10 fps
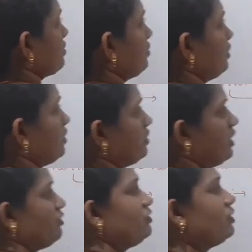called, that
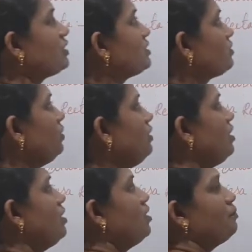network is called
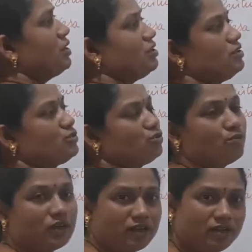
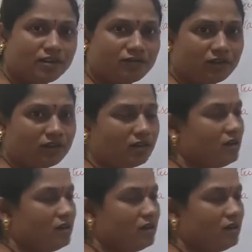peritubular network.